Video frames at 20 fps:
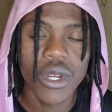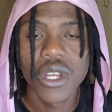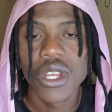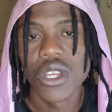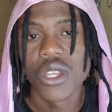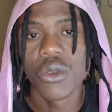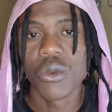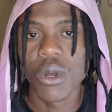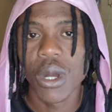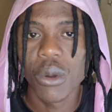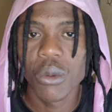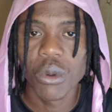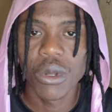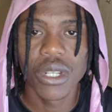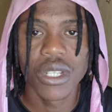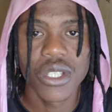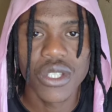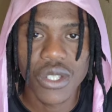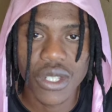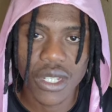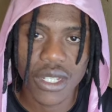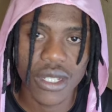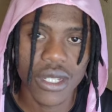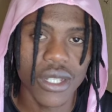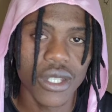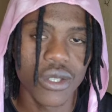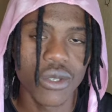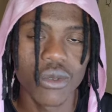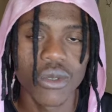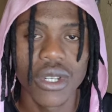you are willing to
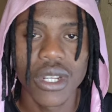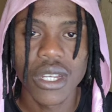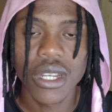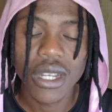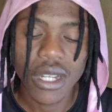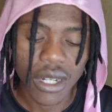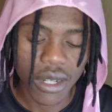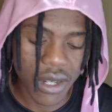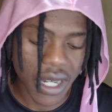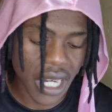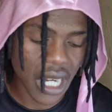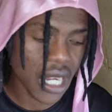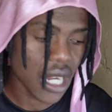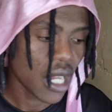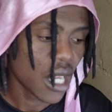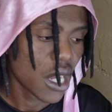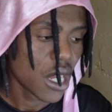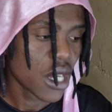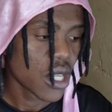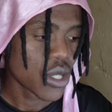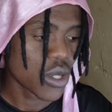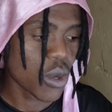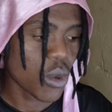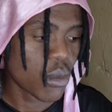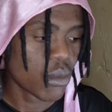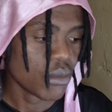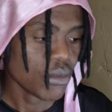execute, right? So